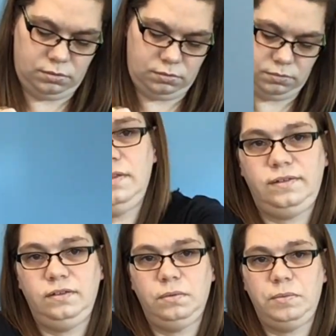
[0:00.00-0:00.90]
So this
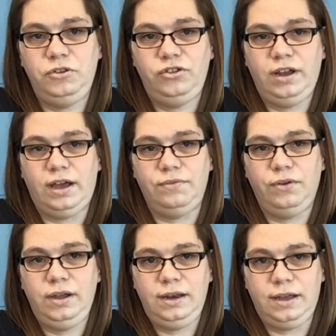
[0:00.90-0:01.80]
is what we should have
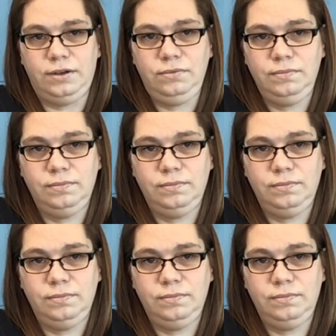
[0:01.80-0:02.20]
right now.